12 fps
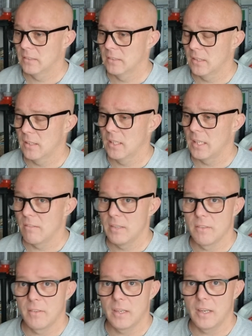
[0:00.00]
certainly get
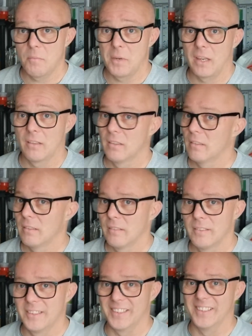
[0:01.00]
rid of it. I
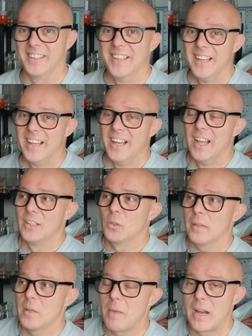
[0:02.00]
mean,
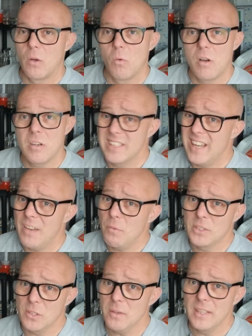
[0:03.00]
20-mile walks, yeah, I
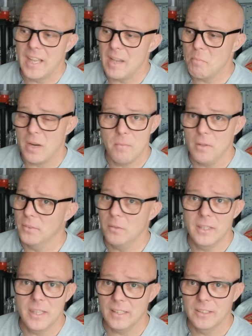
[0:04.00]
was doing that, but I'm not
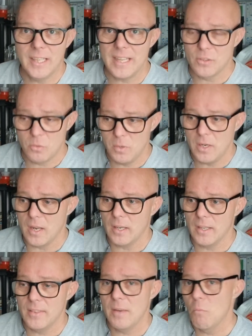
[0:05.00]
doing that to get to
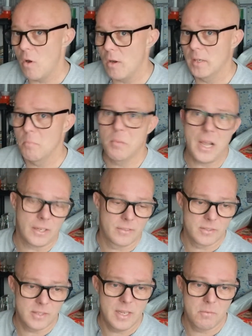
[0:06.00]
work and then walk it back
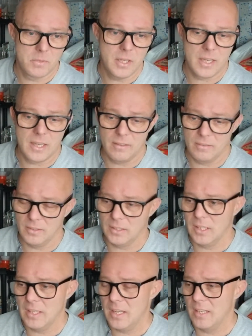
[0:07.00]
the same day.
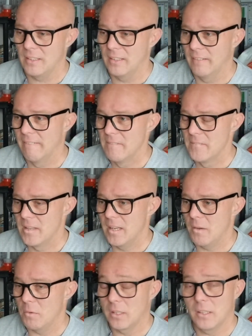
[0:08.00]
Okay, now,
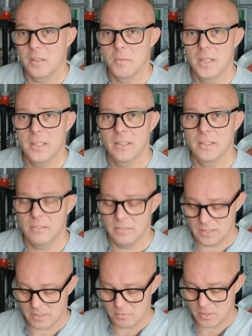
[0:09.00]
that would kill me.
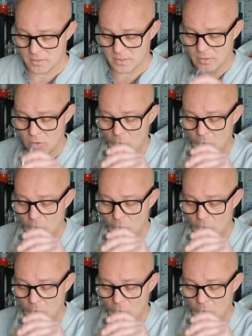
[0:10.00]
That really would.